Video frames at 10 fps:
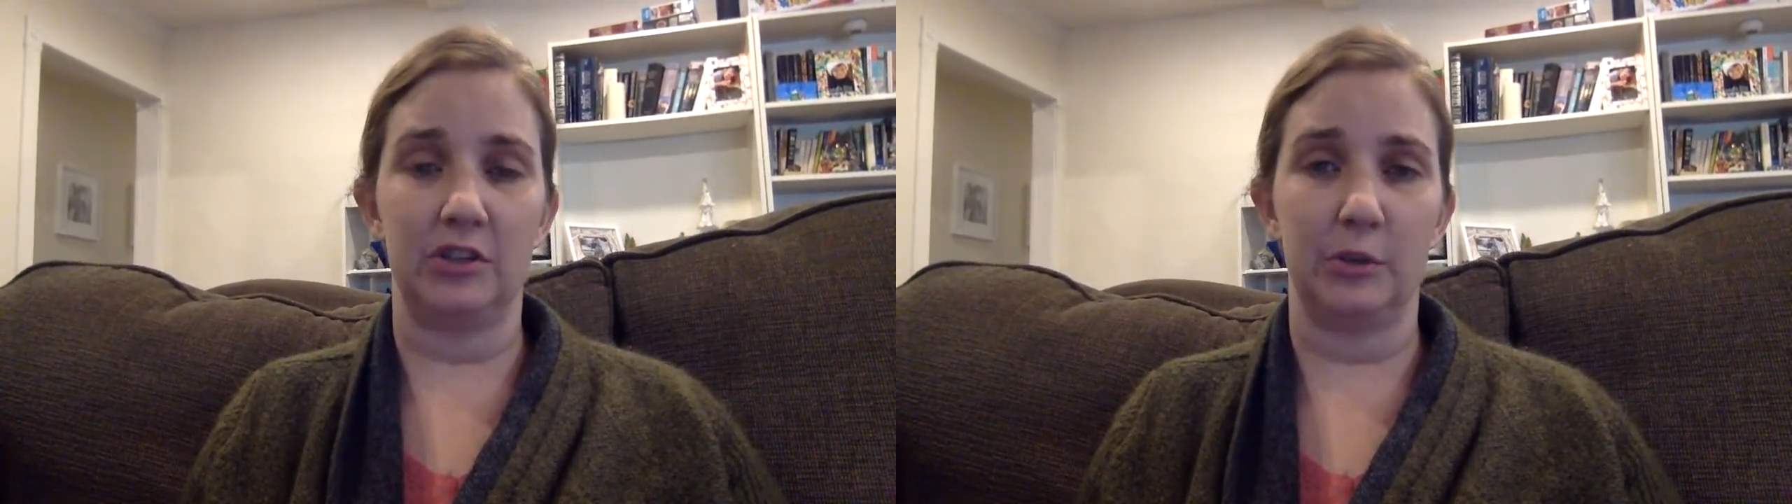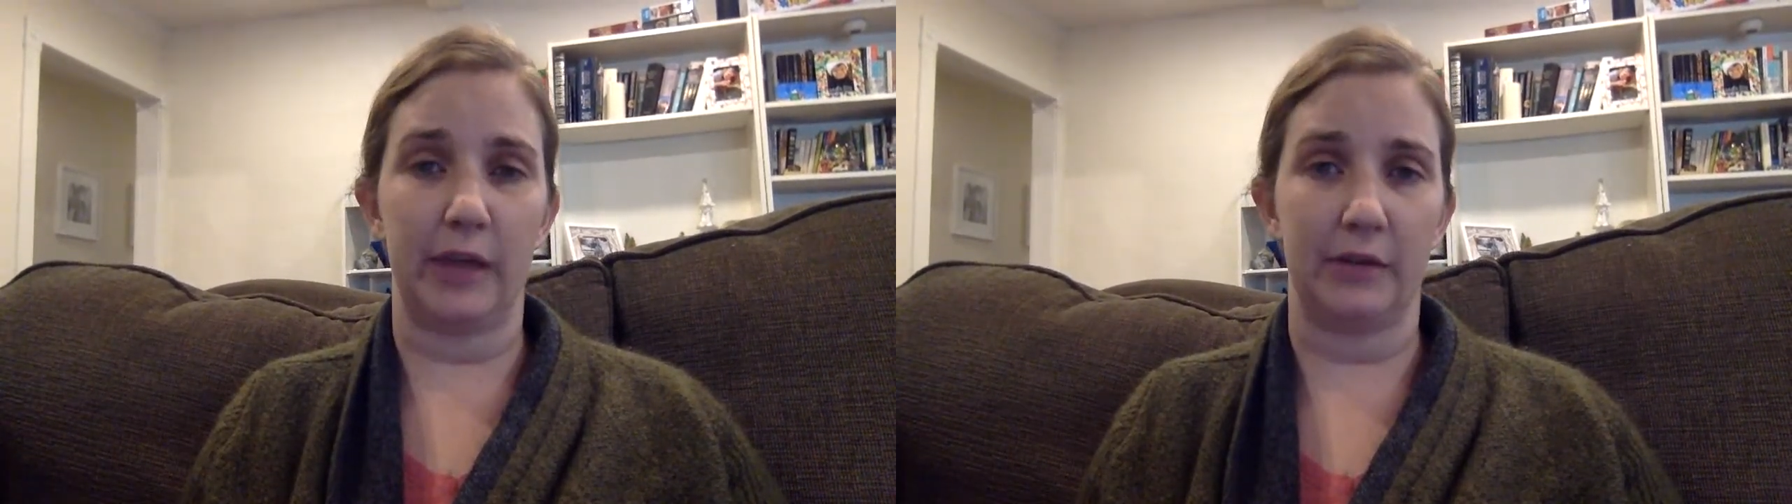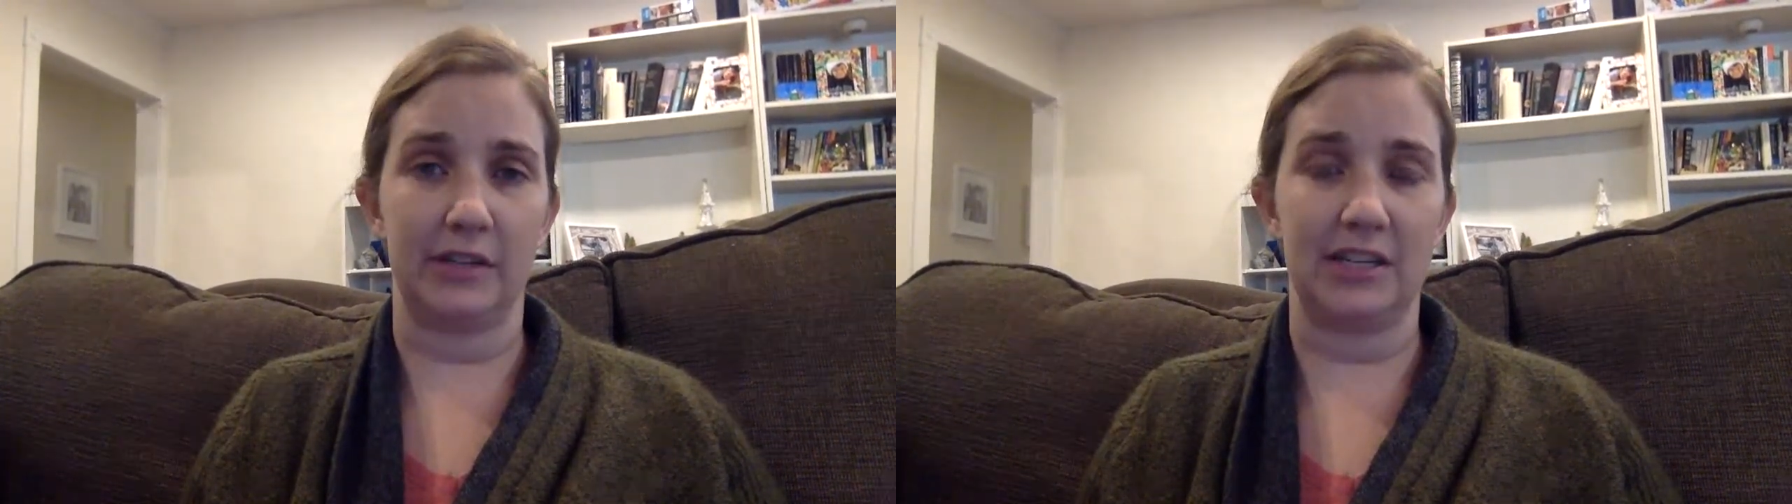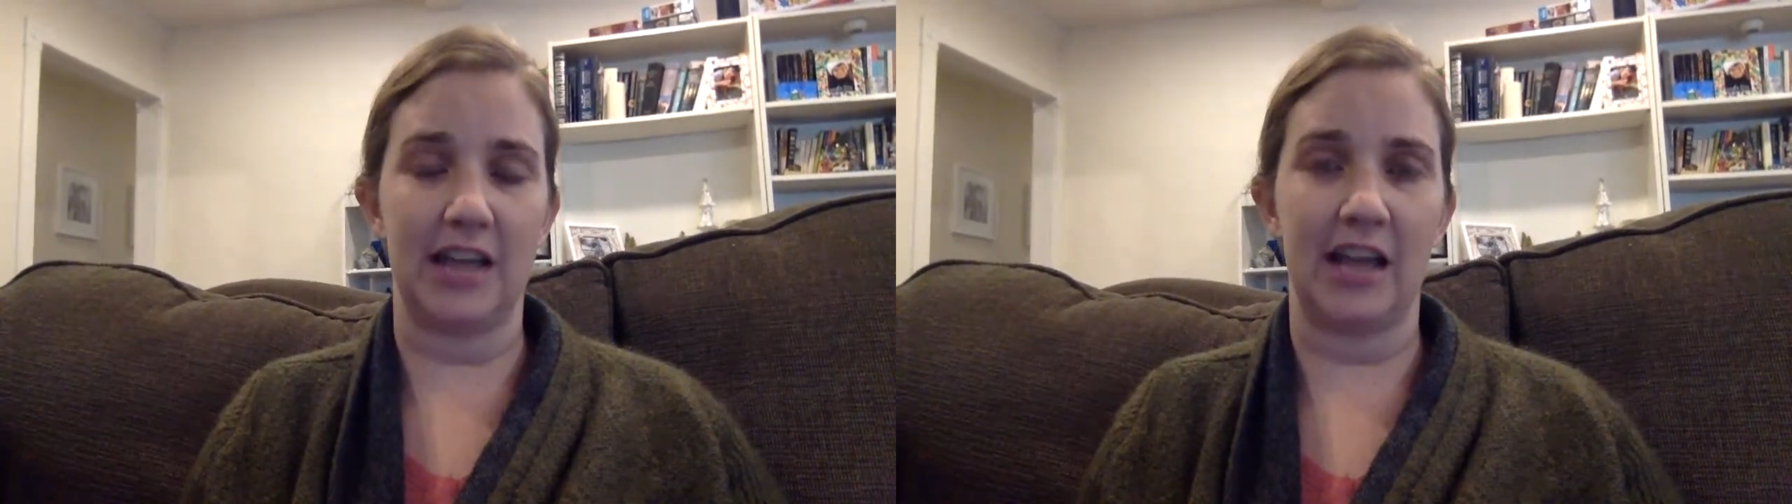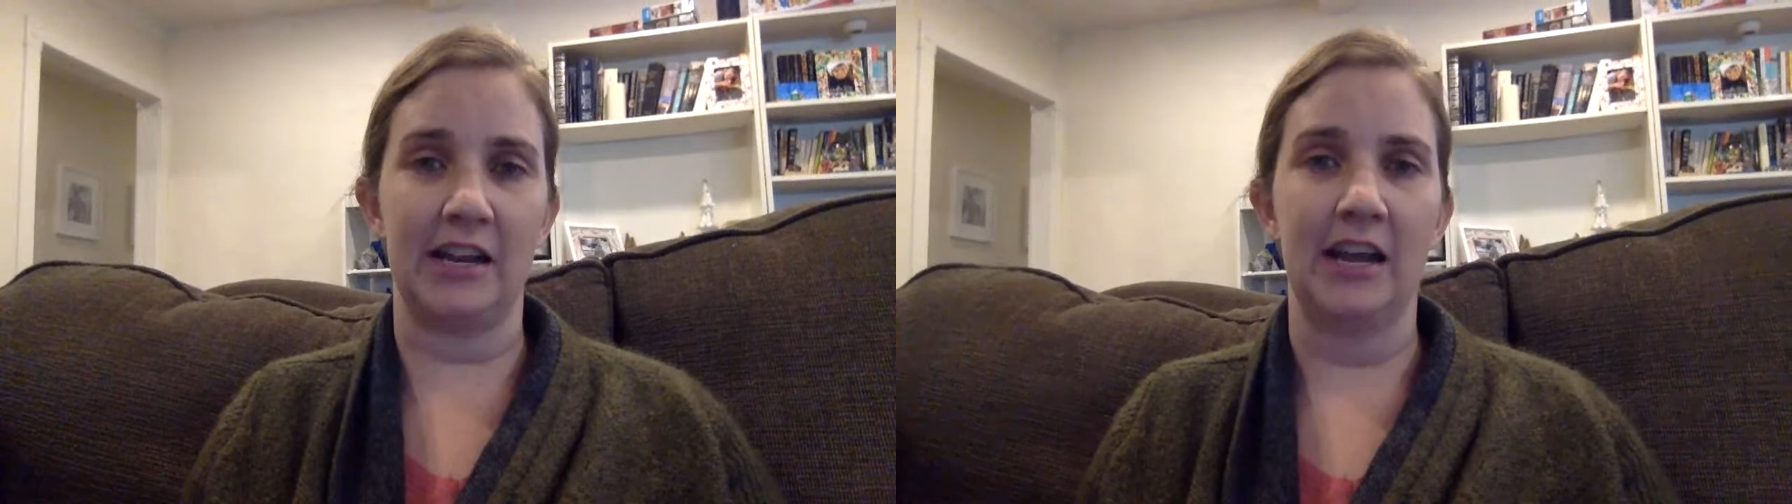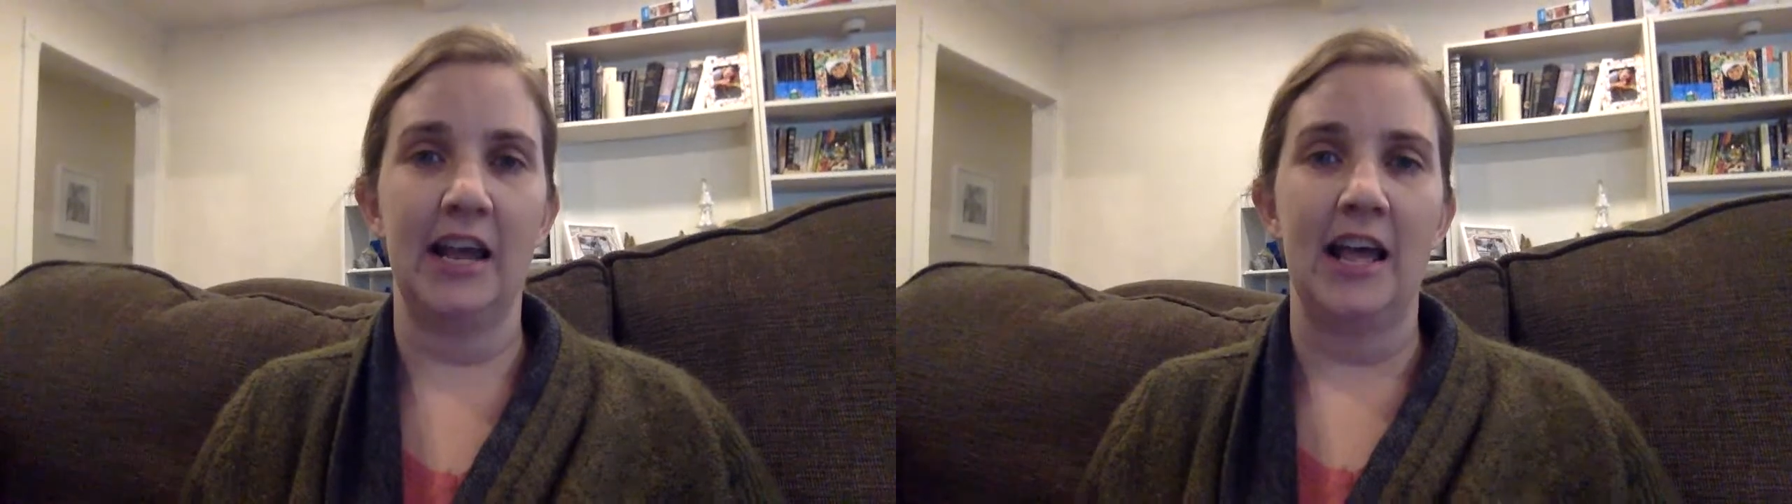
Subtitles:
2010